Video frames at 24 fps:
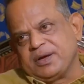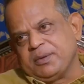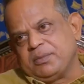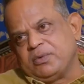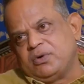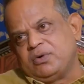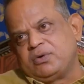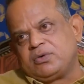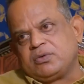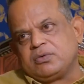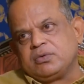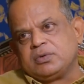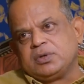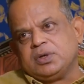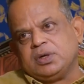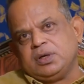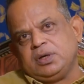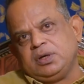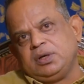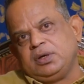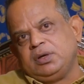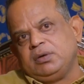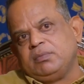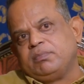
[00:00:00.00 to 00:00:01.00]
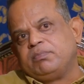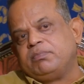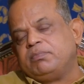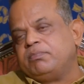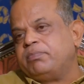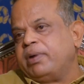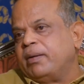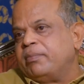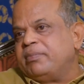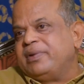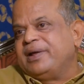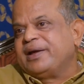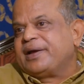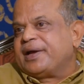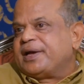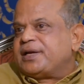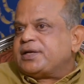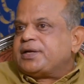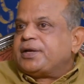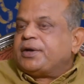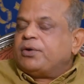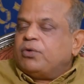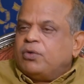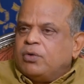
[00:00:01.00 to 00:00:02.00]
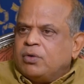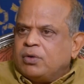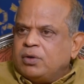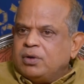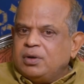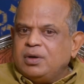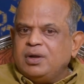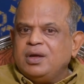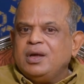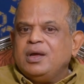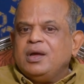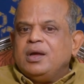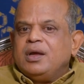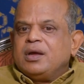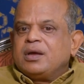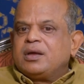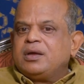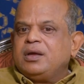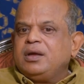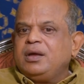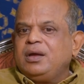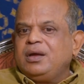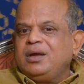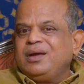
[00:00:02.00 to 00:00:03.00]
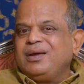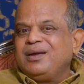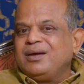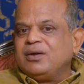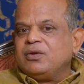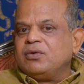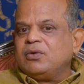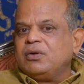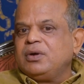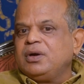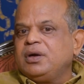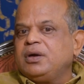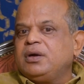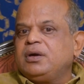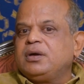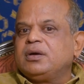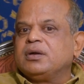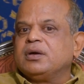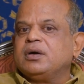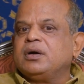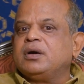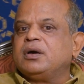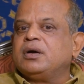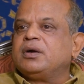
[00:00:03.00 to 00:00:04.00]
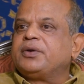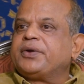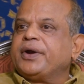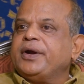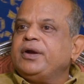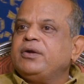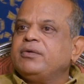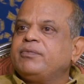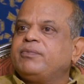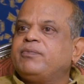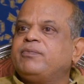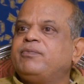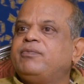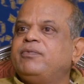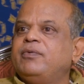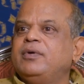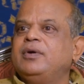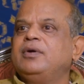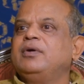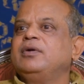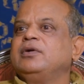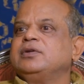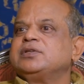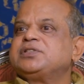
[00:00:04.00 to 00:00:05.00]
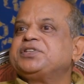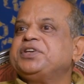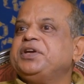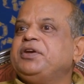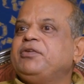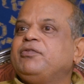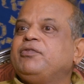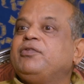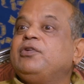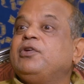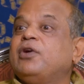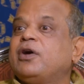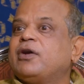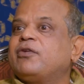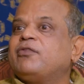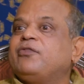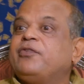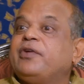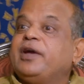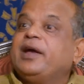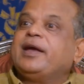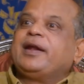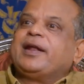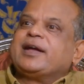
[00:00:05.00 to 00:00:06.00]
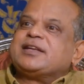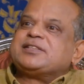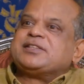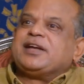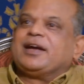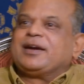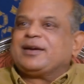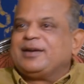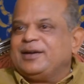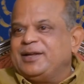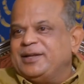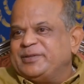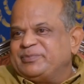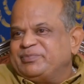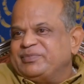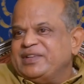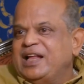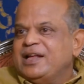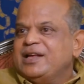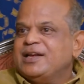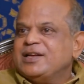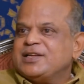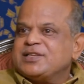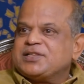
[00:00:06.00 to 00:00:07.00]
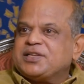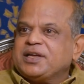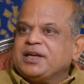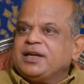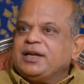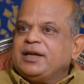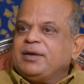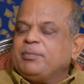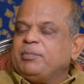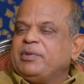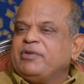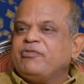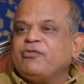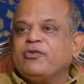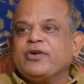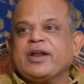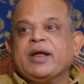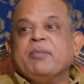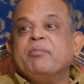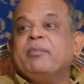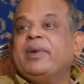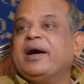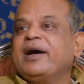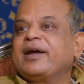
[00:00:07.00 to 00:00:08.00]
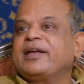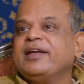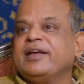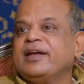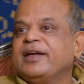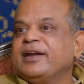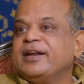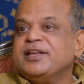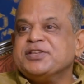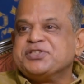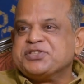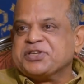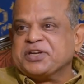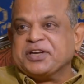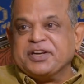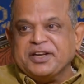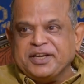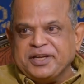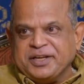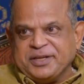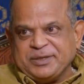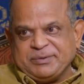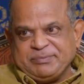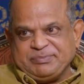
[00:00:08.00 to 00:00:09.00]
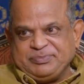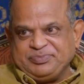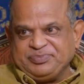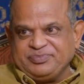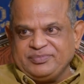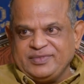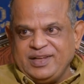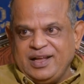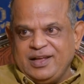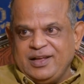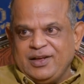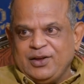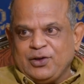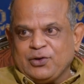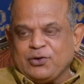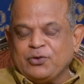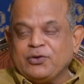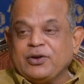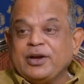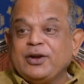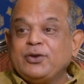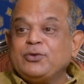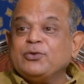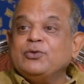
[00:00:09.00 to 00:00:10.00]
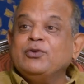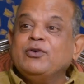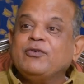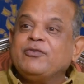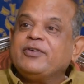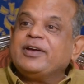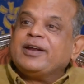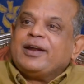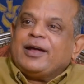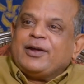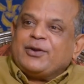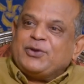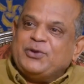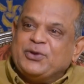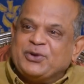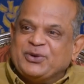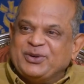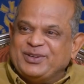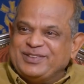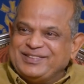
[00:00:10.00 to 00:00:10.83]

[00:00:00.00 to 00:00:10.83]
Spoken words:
about to the public as a whole. Ki don't try to see you're where exactly. See, before embarking any journey, you need to know where are you.